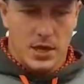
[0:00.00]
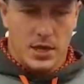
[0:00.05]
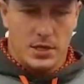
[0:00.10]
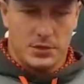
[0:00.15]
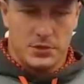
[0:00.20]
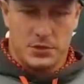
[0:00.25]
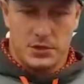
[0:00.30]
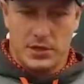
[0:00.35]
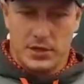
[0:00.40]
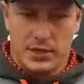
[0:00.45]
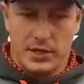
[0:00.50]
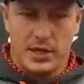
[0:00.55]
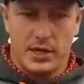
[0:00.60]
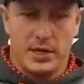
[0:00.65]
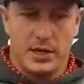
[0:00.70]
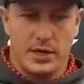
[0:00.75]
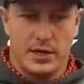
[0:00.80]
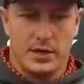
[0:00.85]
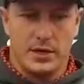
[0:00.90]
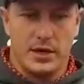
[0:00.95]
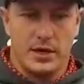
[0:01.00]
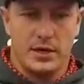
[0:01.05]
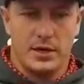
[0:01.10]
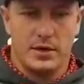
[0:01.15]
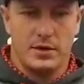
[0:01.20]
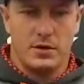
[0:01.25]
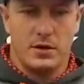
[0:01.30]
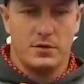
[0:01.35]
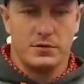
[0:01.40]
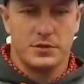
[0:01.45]
into the lead
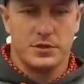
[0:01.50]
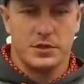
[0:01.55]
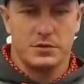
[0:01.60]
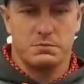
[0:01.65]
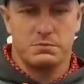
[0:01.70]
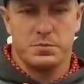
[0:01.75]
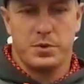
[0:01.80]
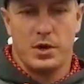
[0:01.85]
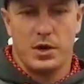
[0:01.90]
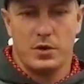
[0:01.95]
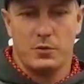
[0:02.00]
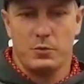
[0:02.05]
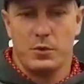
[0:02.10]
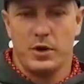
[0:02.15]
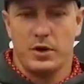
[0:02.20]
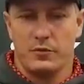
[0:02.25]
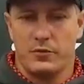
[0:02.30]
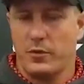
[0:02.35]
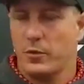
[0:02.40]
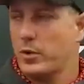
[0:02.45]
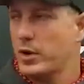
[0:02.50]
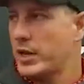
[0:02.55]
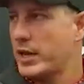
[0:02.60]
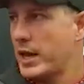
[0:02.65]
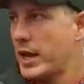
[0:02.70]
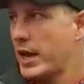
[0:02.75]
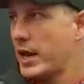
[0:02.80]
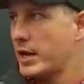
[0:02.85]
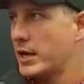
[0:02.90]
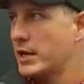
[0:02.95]
and obviously pile on whatever we
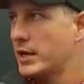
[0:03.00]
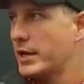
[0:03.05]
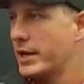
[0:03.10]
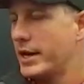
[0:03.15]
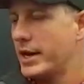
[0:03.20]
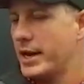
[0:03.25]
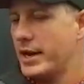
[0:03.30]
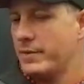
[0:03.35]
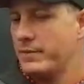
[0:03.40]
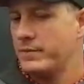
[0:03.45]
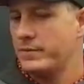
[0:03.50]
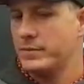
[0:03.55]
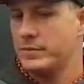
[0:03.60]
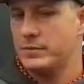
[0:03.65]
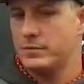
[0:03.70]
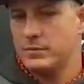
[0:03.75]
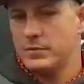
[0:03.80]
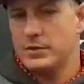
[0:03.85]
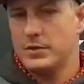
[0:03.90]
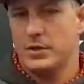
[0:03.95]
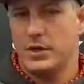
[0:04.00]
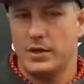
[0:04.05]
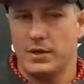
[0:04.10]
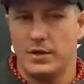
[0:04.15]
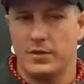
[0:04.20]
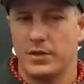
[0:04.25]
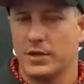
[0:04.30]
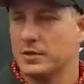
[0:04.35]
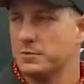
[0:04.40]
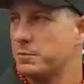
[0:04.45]
can.
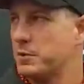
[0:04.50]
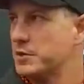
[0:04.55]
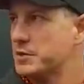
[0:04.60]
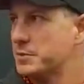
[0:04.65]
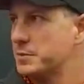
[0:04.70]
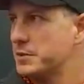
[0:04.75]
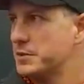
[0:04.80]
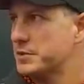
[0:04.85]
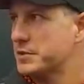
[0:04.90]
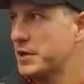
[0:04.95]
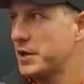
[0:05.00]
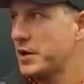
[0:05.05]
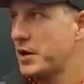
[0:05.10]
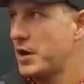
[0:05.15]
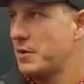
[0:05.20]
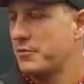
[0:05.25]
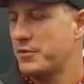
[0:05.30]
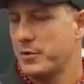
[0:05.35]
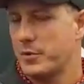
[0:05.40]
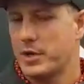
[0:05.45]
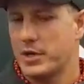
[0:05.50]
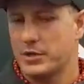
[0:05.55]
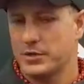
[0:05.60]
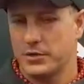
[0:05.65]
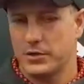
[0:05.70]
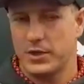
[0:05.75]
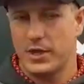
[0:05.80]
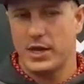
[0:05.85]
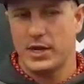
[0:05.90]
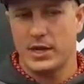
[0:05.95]
Anything is possible, so hopefully we can
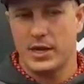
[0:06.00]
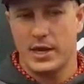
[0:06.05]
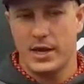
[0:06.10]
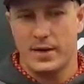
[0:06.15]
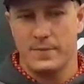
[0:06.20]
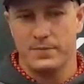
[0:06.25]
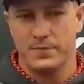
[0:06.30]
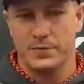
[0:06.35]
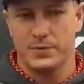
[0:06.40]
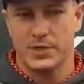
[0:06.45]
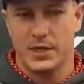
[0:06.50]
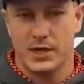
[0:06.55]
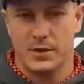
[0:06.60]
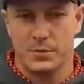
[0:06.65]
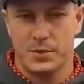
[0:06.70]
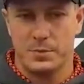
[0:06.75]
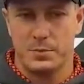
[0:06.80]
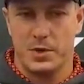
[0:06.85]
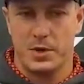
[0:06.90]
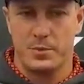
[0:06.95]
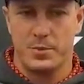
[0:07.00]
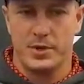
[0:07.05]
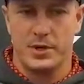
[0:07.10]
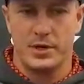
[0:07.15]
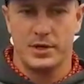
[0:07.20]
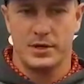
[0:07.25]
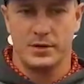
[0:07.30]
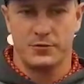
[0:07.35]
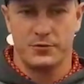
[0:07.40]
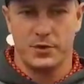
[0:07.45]
do that, take it bit by
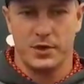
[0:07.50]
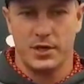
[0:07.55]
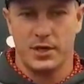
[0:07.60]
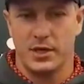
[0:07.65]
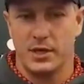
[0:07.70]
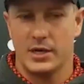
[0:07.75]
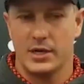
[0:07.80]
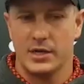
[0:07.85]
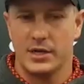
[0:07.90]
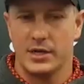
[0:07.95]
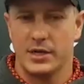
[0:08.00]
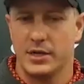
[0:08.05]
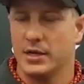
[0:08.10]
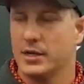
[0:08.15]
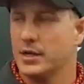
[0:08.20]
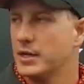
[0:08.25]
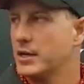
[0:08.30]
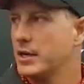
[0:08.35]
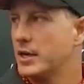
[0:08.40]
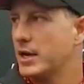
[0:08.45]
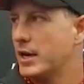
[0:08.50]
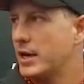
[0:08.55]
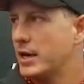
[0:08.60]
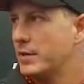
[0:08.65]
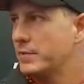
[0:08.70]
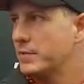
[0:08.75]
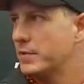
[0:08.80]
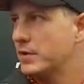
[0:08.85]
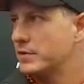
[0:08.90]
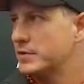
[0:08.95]
bit, and if we can get a lead,
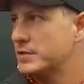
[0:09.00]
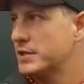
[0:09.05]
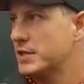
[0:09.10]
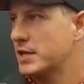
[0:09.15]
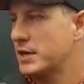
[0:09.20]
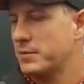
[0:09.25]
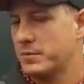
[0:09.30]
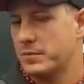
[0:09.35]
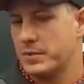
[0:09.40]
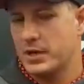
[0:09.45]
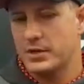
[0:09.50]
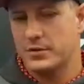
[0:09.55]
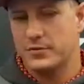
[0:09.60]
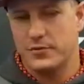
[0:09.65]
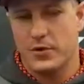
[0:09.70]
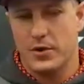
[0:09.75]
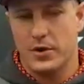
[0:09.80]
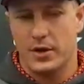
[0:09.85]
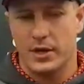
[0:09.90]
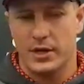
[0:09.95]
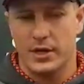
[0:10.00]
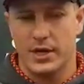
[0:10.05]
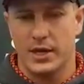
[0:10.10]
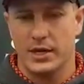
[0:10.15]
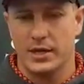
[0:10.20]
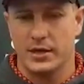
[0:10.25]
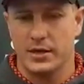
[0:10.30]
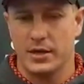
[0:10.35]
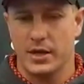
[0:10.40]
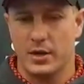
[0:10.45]
obviously come guns firing
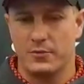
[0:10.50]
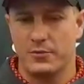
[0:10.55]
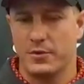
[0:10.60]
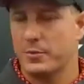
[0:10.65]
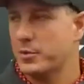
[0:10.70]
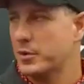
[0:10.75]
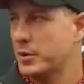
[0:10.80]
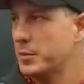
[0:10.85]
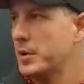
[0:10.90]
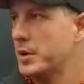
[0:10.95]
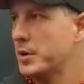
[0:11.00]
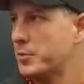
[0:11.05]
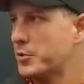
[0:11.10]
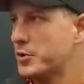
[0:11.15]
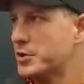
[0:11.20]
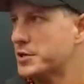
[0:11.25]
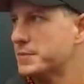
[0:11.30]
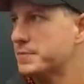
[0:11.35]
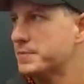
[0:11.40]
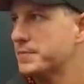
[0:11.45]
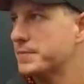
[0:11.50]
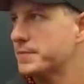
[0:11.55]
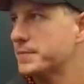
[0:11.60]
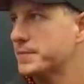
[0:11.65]
again and hopefully put them under pressure.